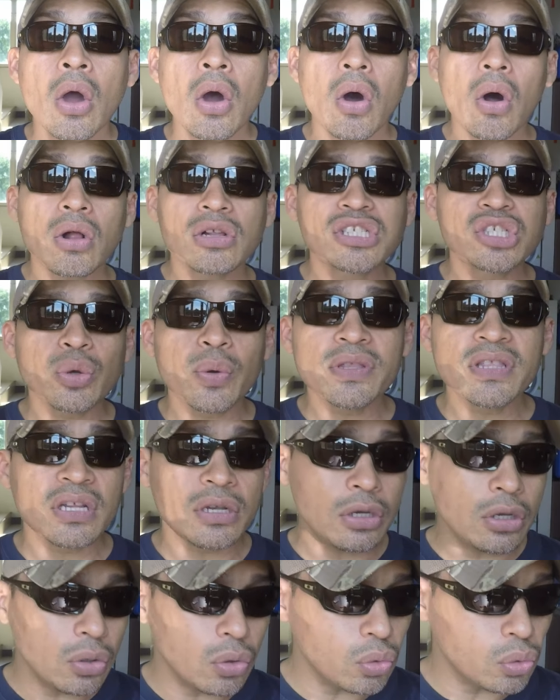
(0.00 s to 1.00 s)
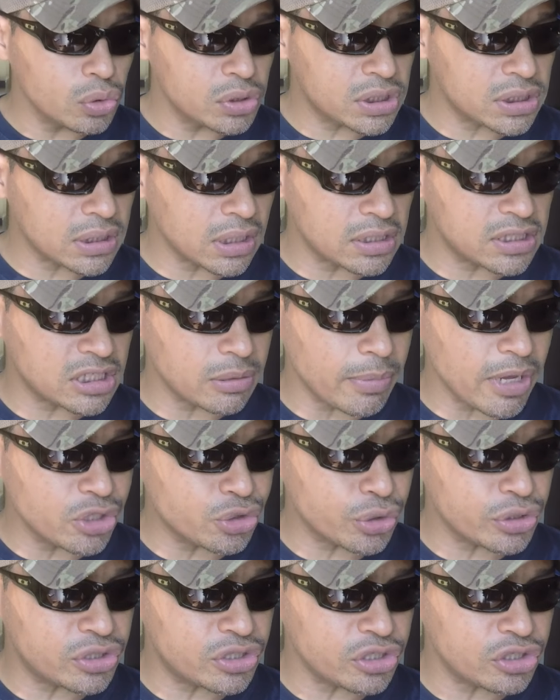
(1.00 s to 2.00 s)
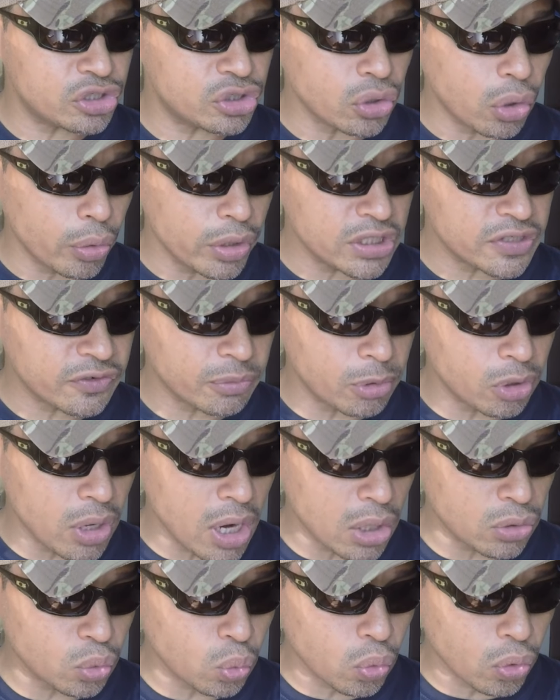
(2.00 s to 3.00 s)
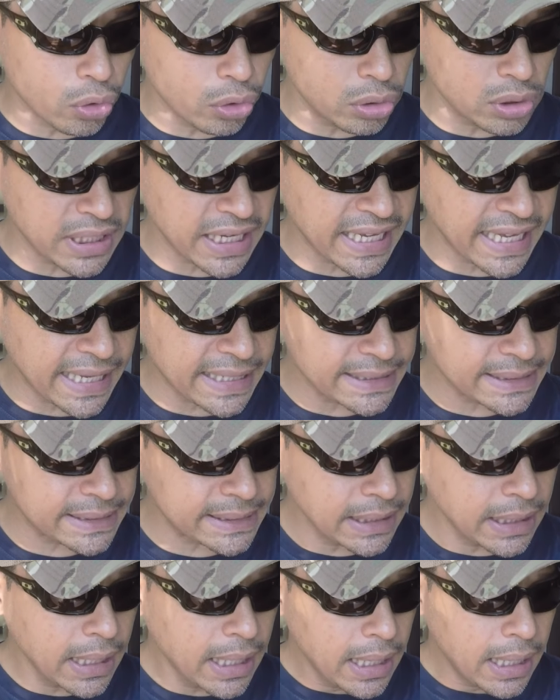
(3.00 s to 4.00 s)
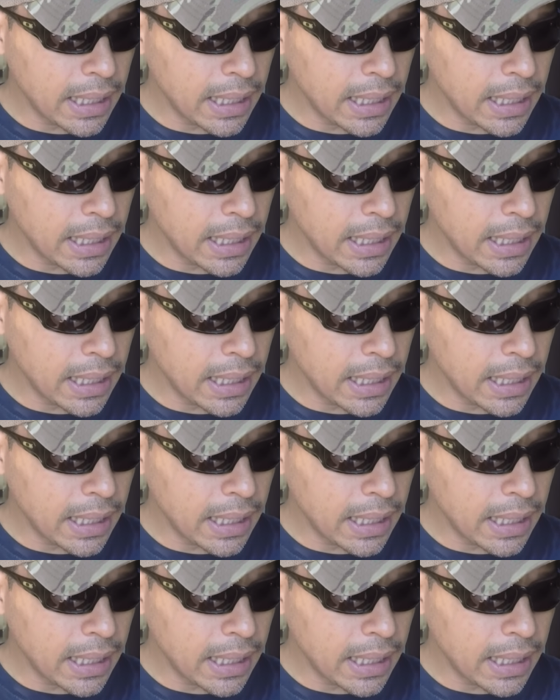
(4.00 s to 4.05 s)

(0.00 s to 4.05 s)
Also in the news, uh, some interesting stories from around the world, I guess.